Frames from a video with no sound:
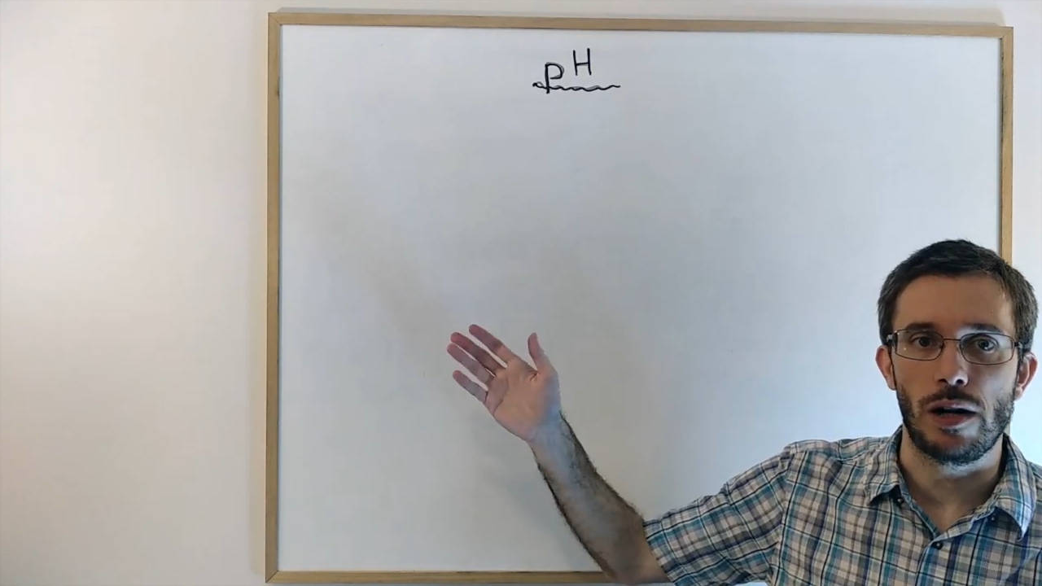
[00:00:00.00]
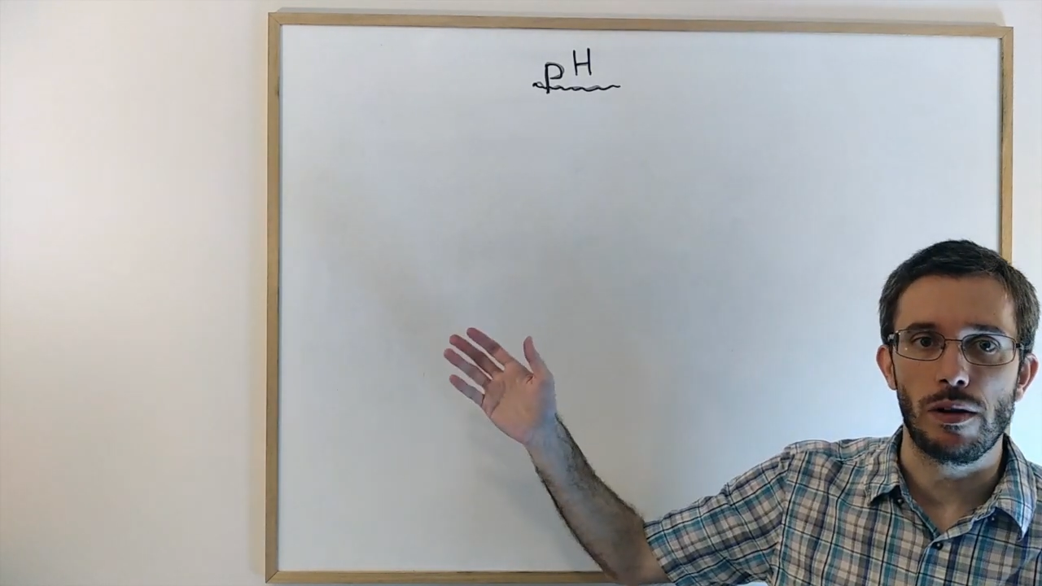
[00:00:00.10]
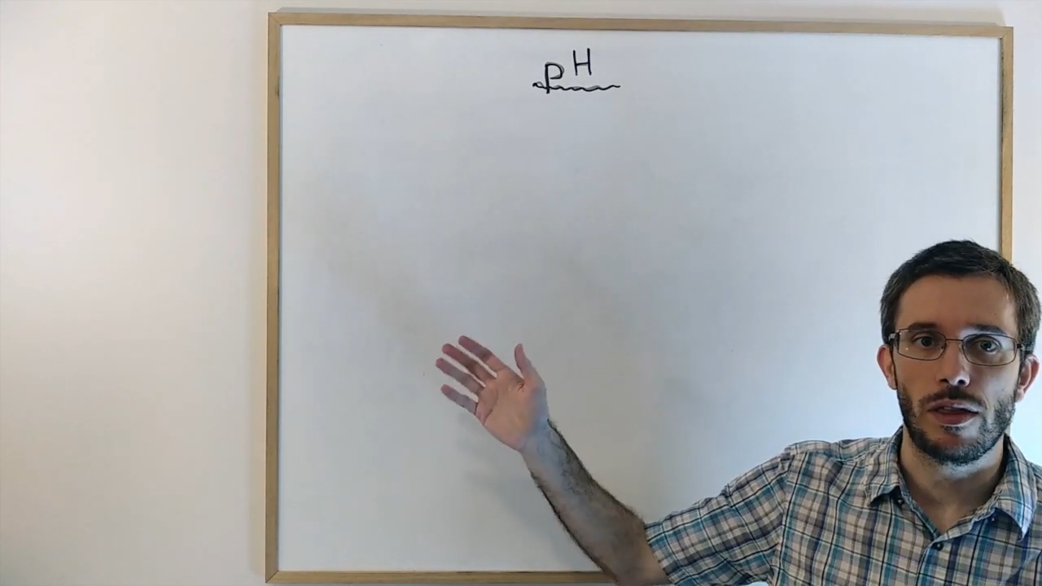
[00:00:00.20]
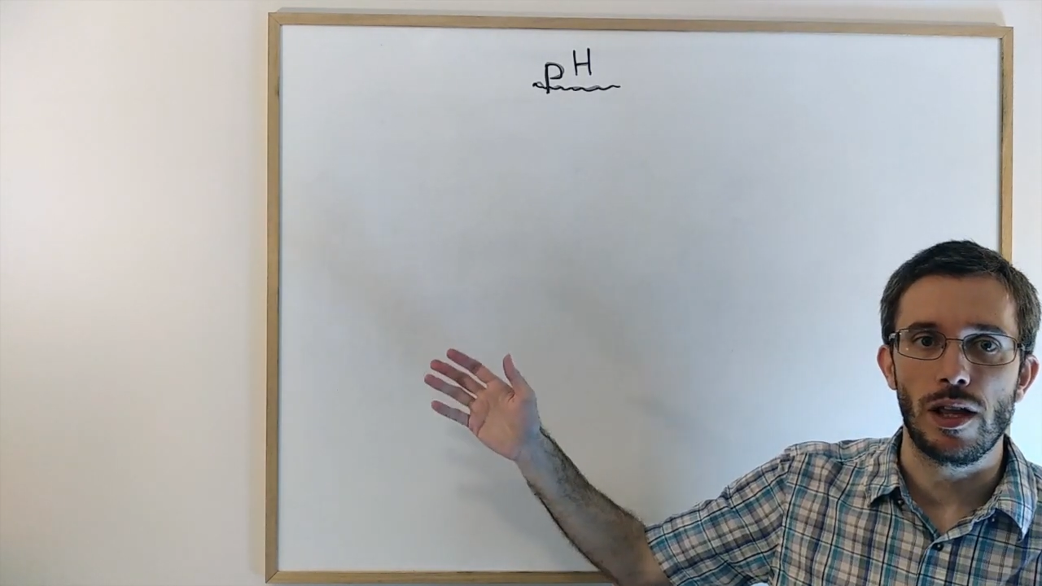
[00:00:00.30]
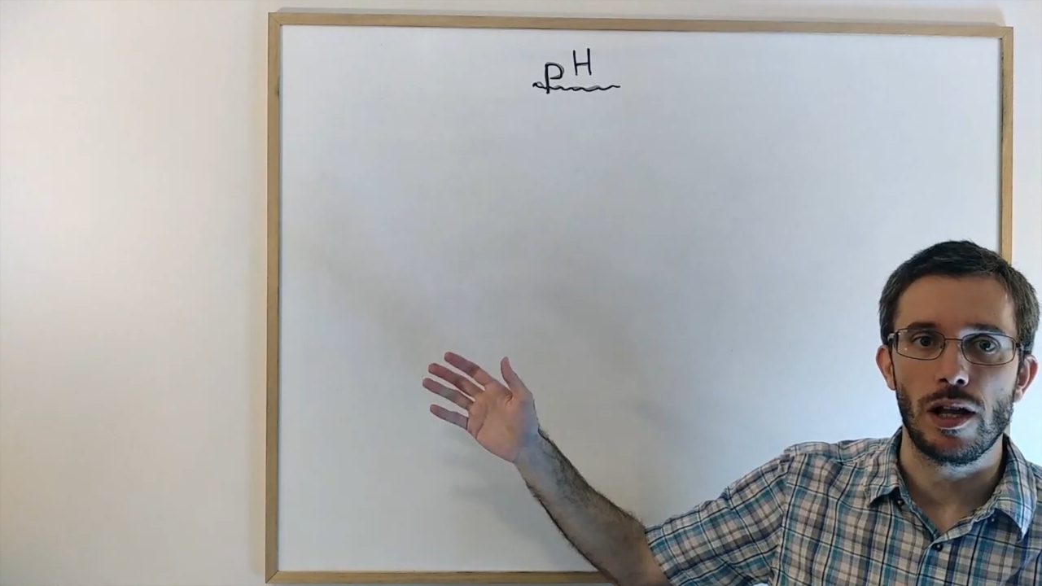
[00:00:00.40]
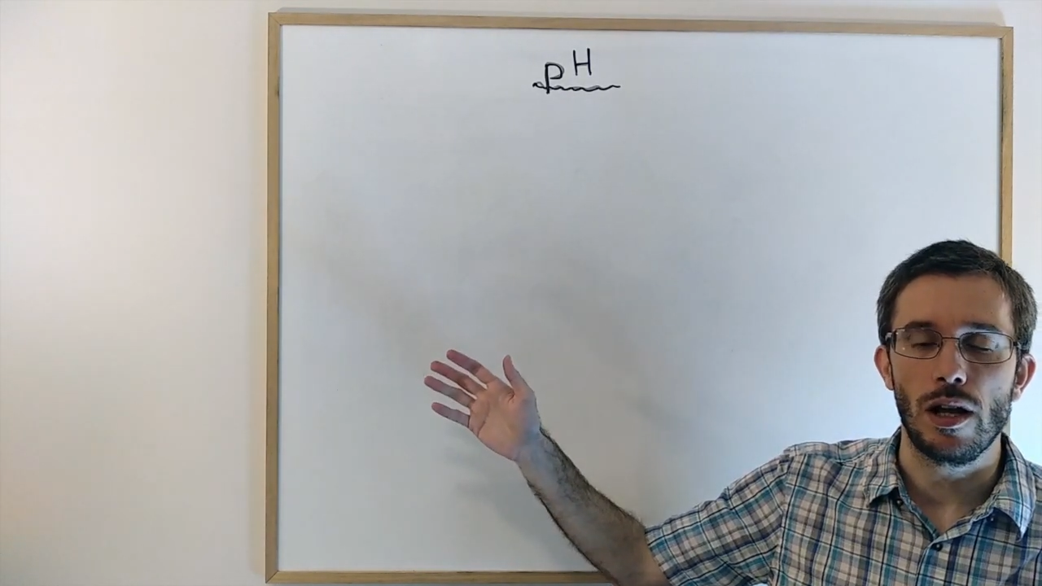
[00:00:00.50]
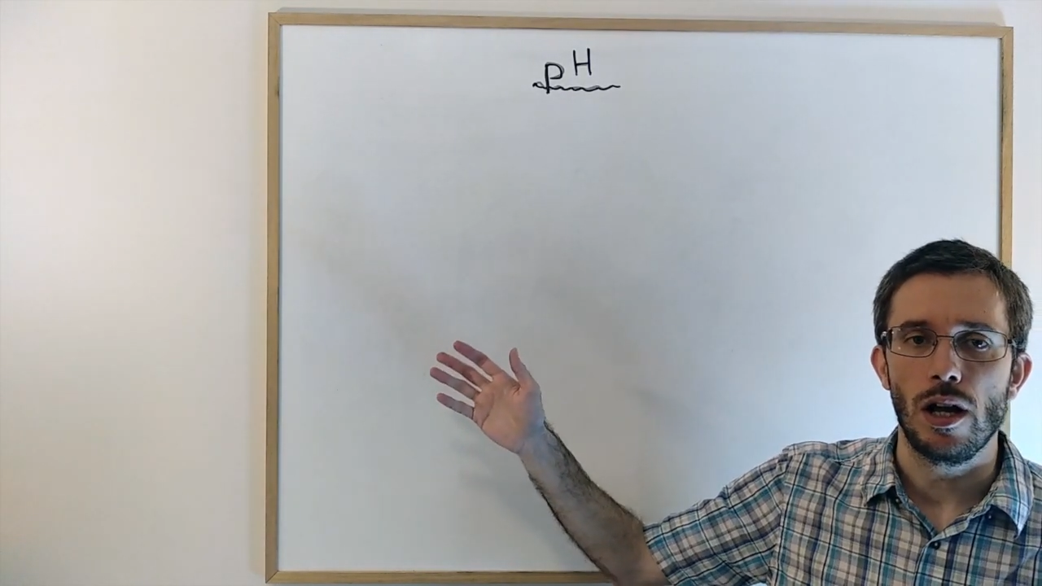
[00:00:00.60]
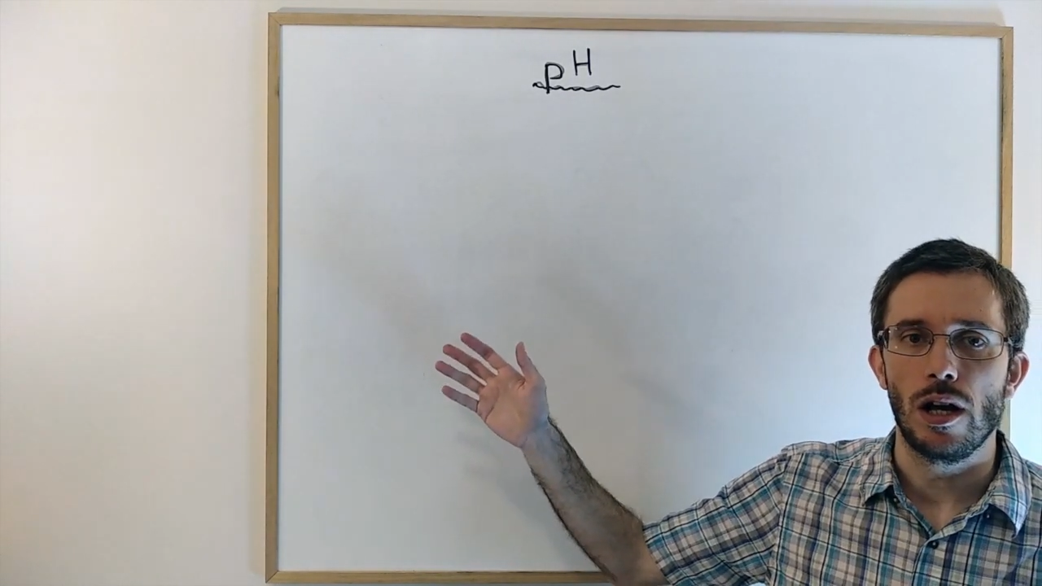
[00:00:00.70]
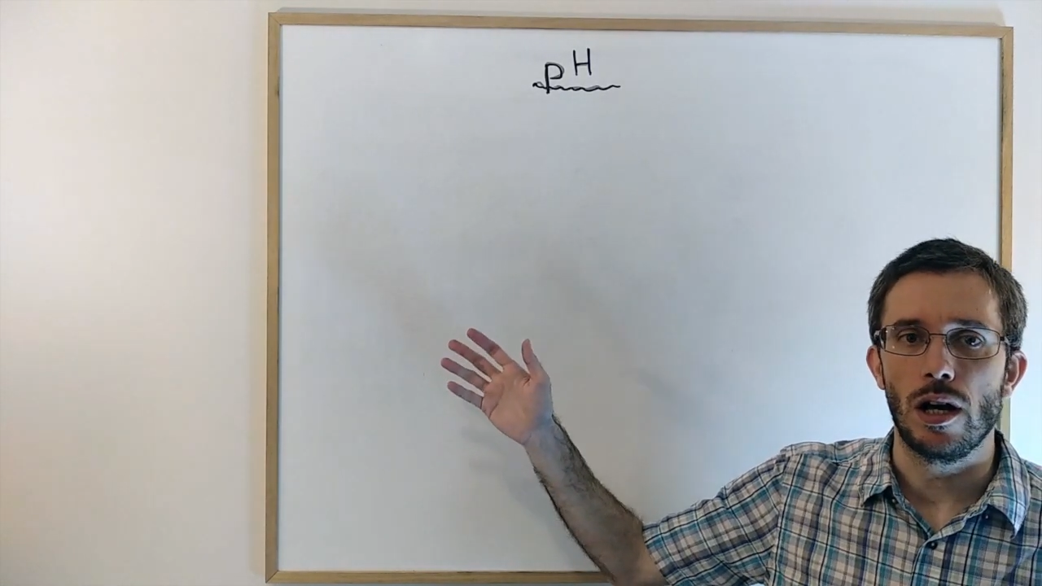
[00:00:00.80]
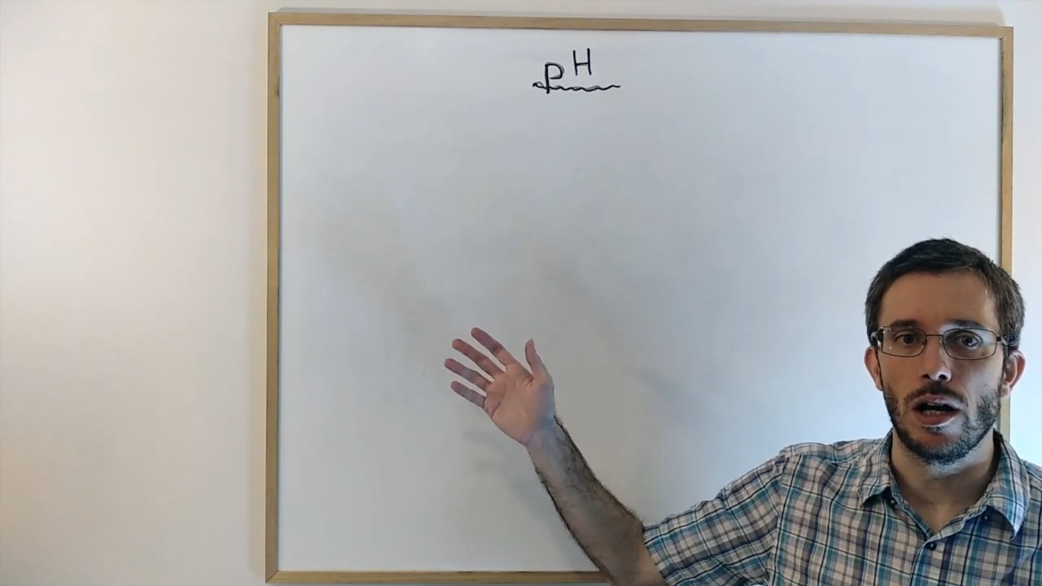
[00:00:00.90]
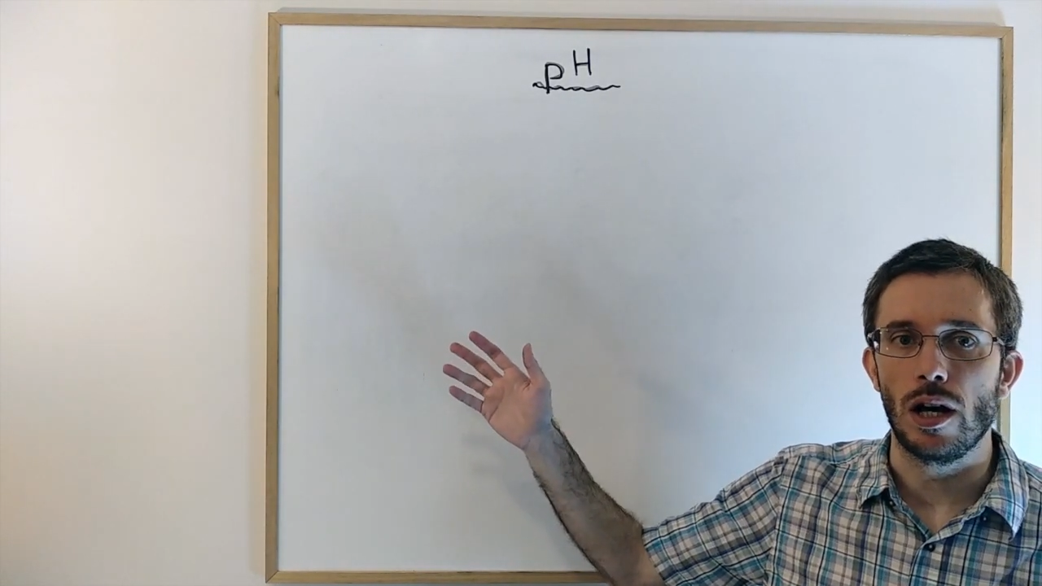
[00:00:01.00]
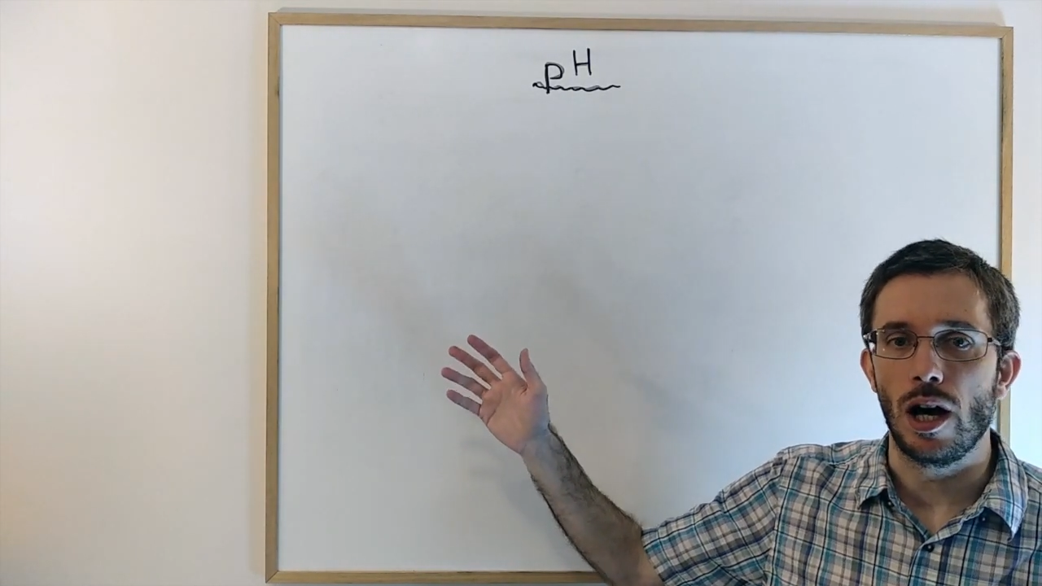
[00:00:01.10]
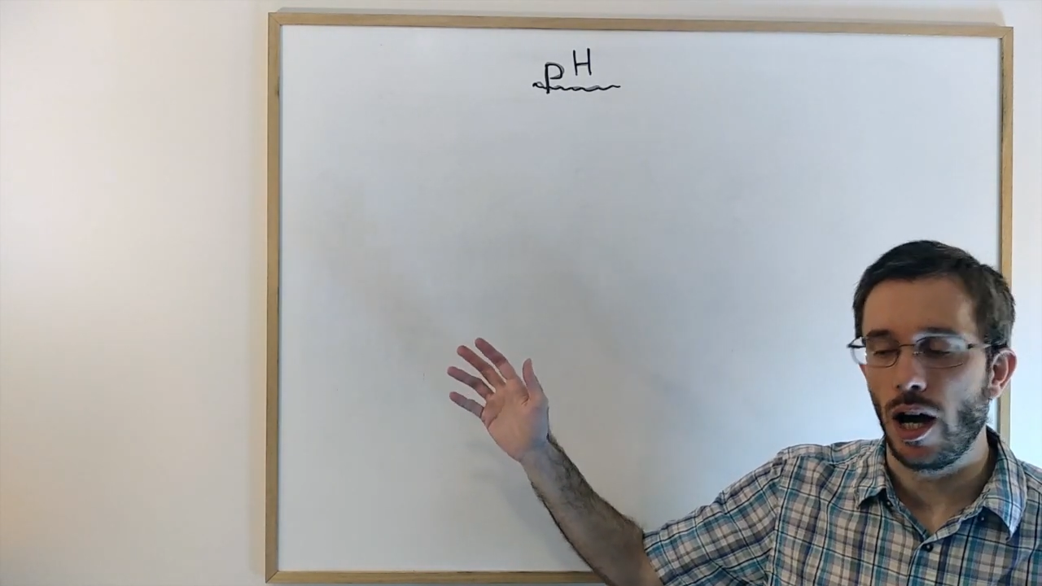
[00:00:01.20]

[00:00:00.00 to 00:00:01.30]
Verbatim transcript: Everything uh,